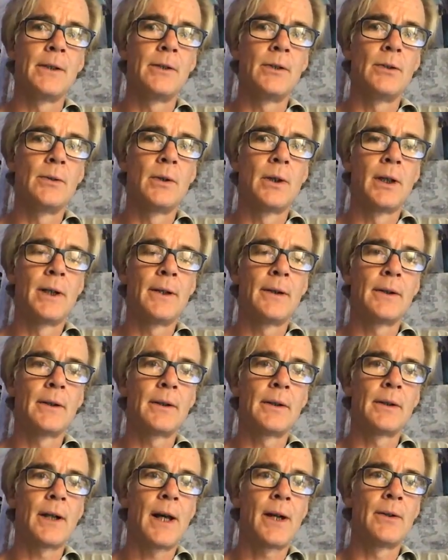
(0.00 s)
Did you?
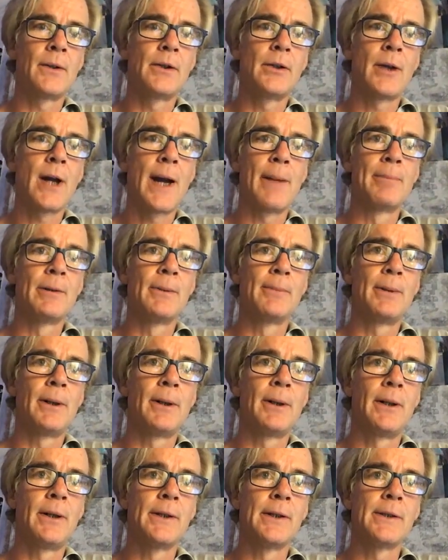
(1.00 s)
How did you
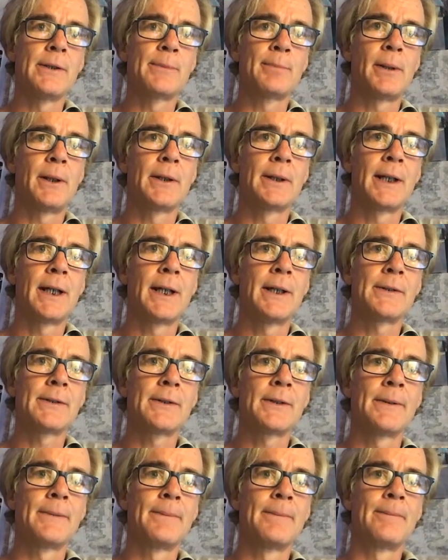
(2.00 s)
happen upon this
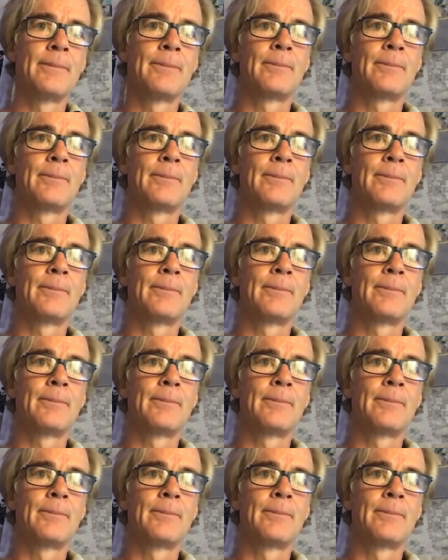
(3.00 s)
podcast?